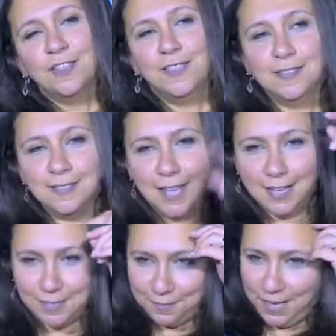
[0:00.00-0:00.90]
This
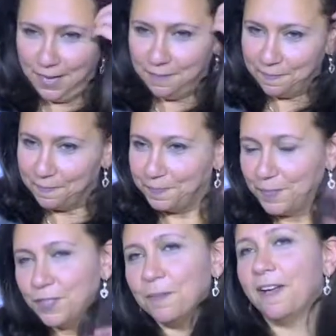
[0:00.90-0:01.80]
takes me
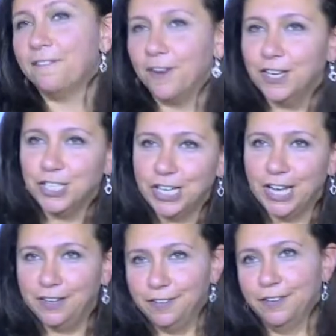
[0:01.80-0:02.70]
to my friend
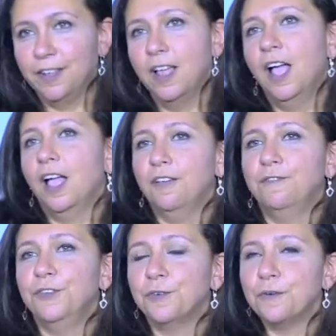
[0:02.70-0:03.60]
Jane.
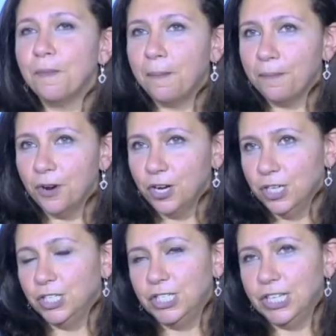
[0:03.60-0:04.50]
If you
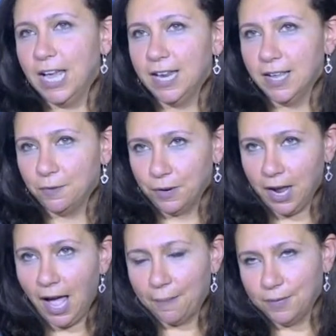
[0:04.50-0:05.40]
remember Jane and what
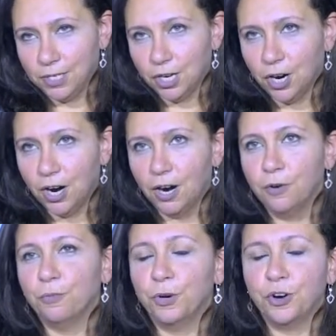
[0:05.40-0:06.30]
happened to
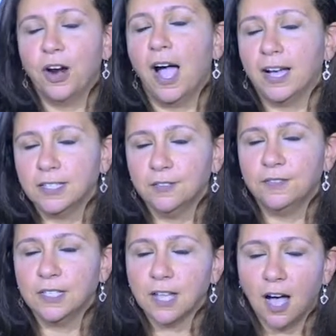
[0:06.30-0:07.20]
her when her act
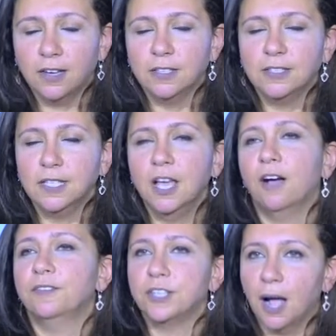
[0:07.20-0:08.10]
of dishonesty
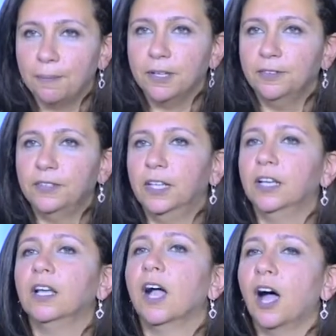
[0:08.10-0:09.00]
of
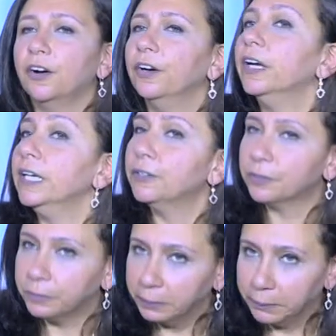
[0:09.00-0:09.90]
shoplifting got her a
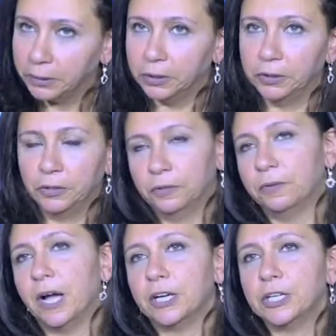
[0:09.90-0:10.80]
criminal
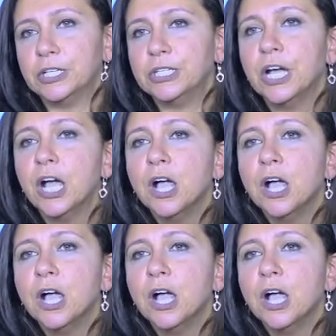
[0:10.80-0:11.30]
record,